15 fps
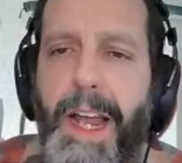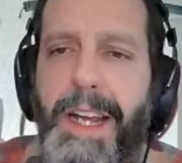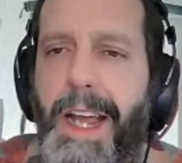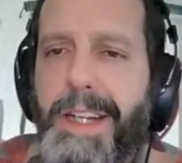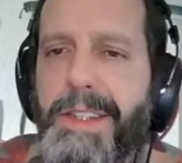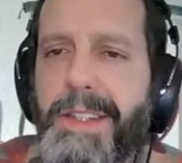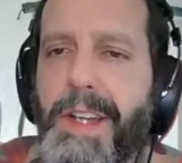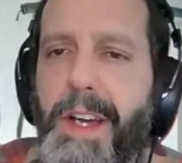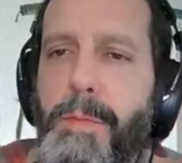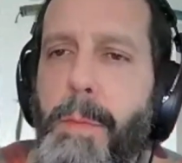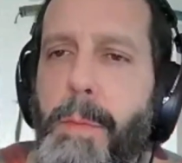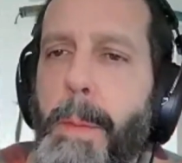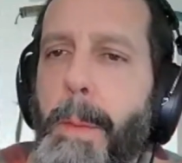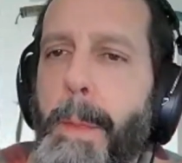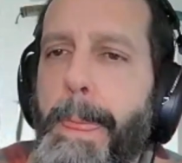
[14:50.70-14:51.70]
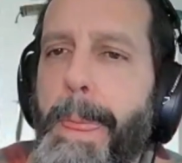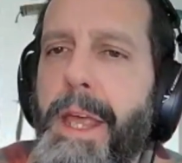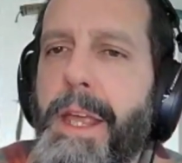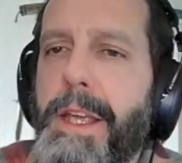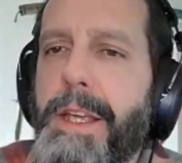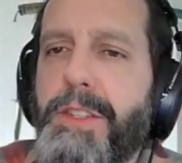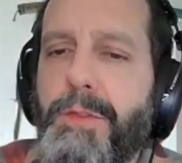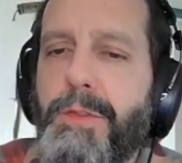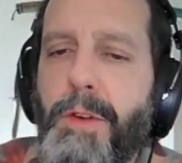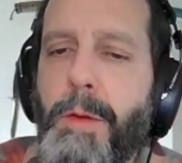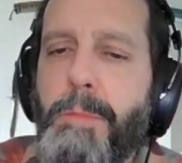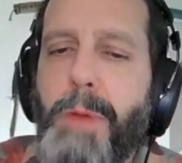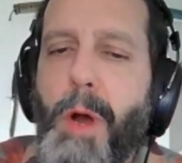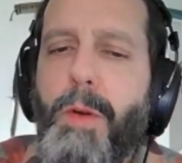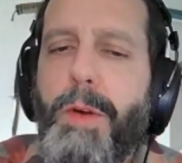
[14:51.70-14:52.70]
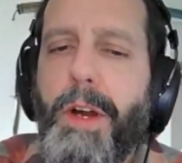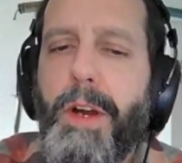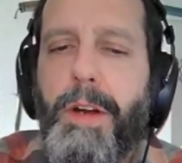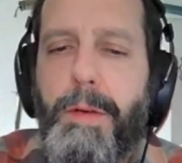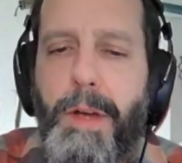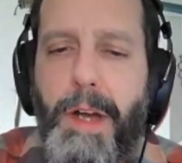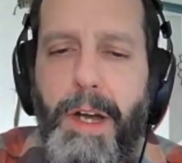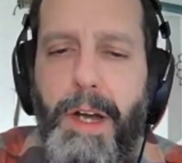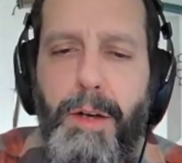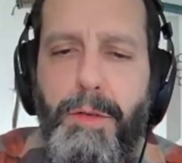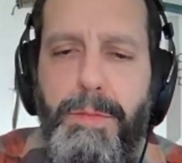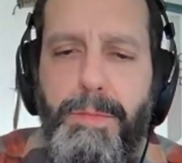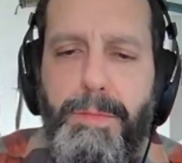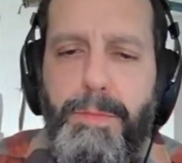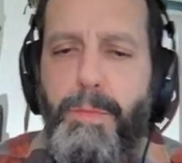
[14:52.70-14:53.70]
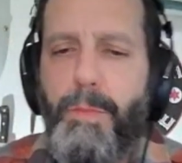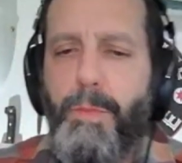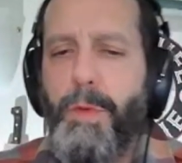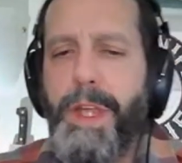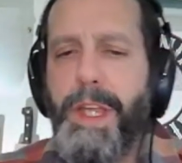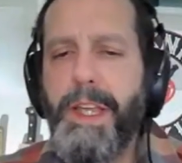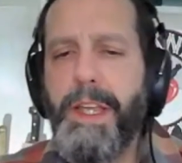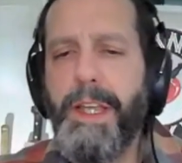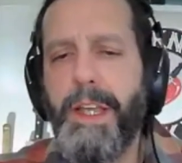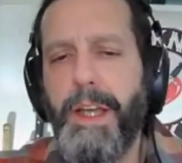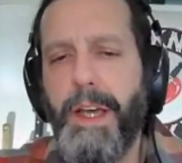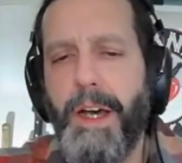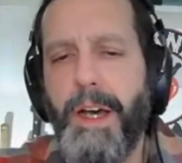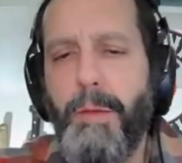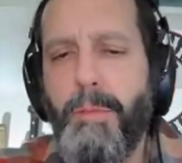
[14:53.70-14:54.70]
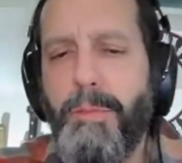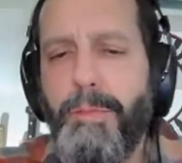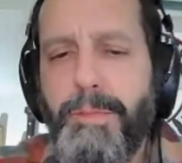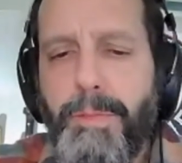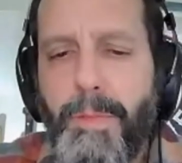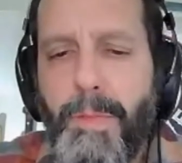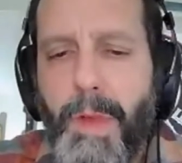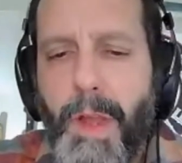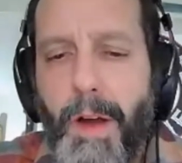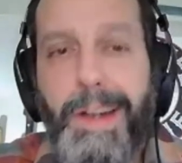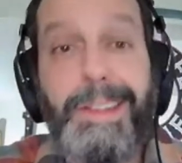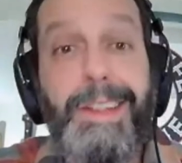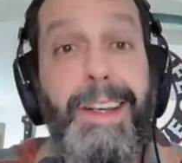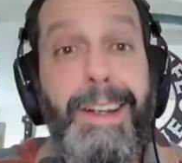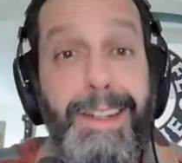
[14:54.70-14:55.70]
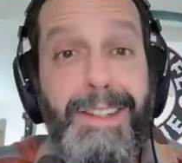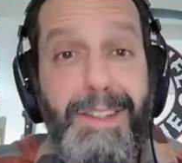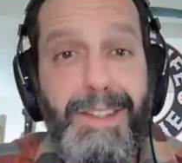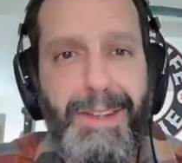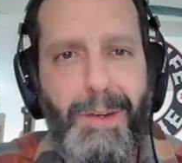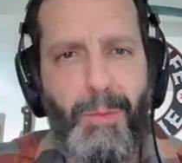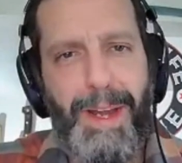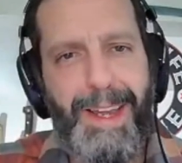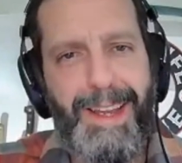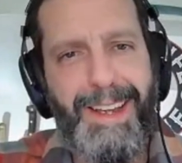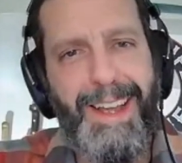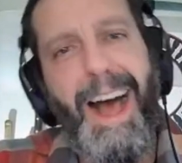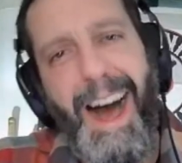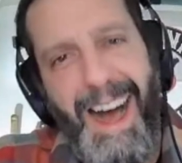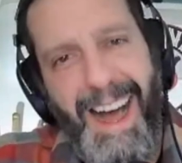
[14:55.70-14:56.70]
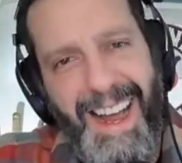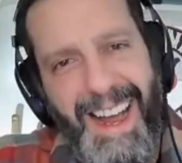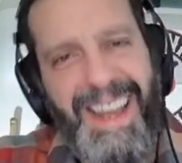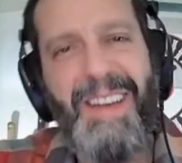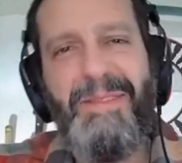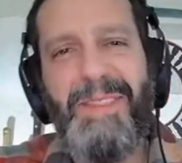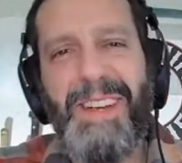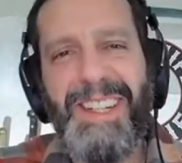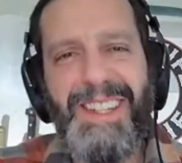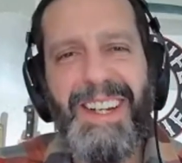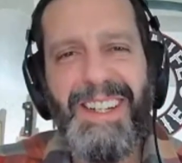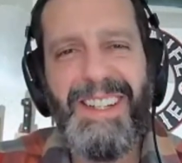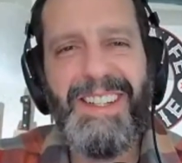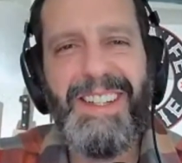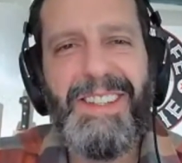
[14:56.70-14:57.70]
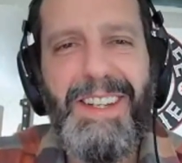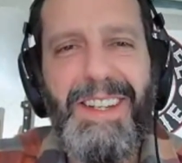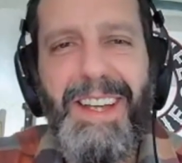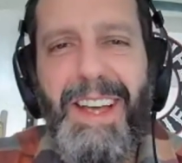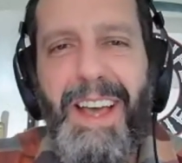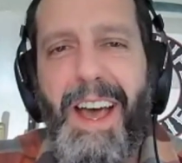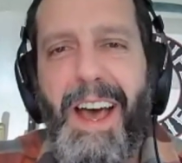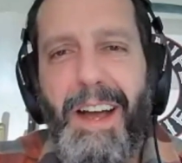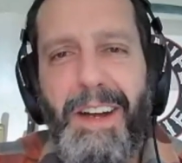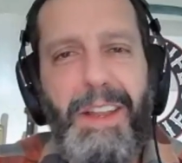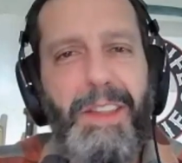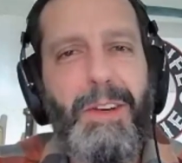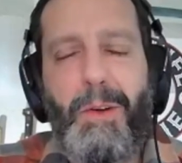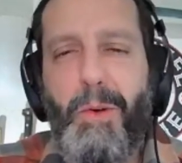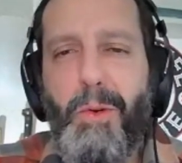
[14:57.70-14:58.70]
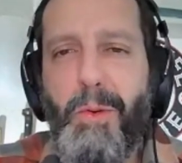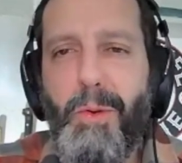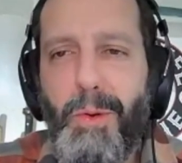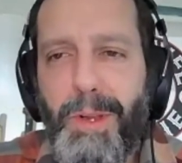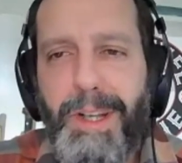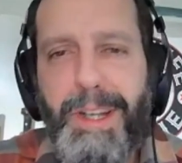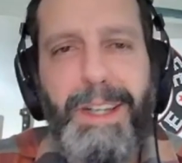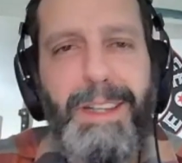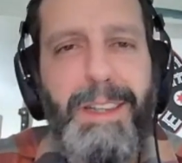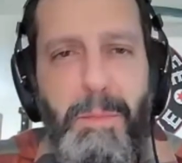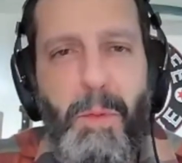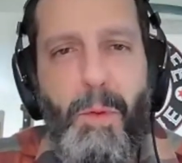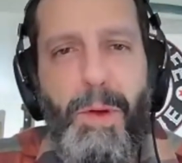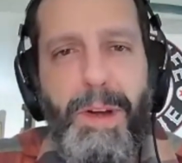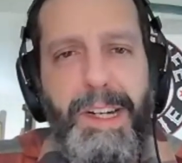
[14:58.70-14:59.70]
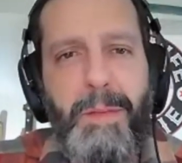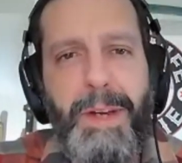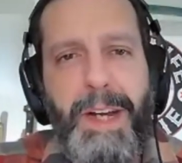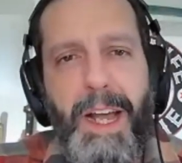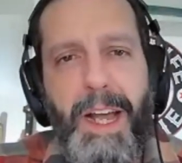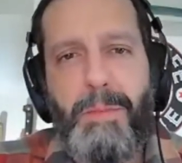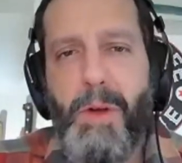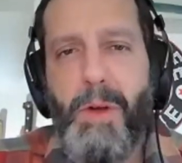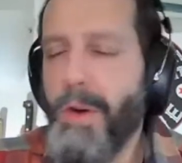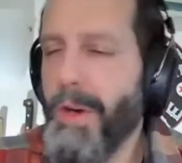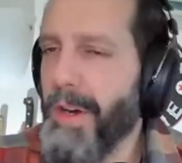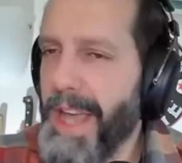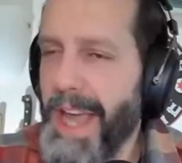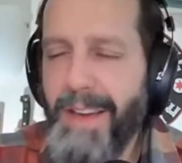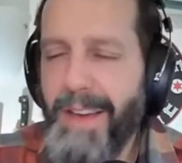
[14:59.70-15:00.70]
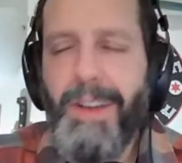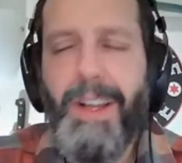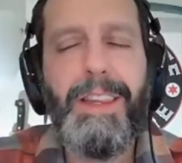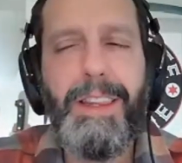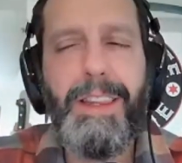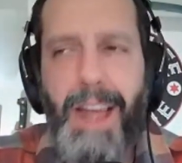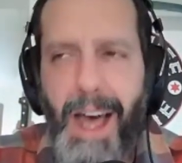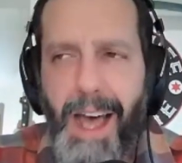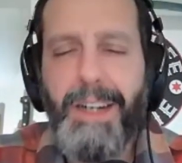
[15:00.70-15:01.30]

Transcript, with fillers: next up is from Boker. Uh, we um, are excited to see. We I am excited to see another cool clip point coming out of Boker. They have a lot